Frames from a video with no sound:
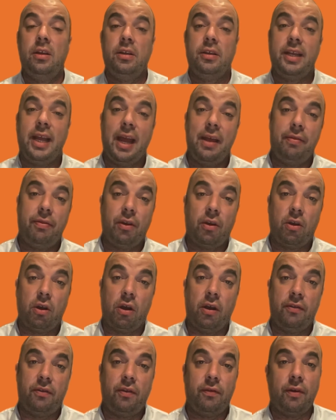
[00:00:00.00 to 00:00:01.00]
Yeah, the
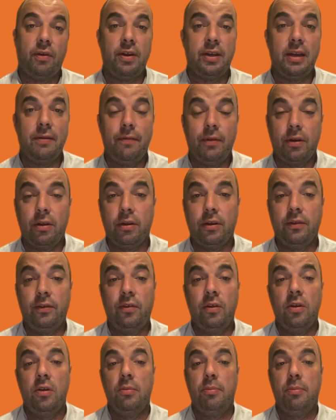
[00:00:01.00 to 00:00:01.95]
course is very difficult,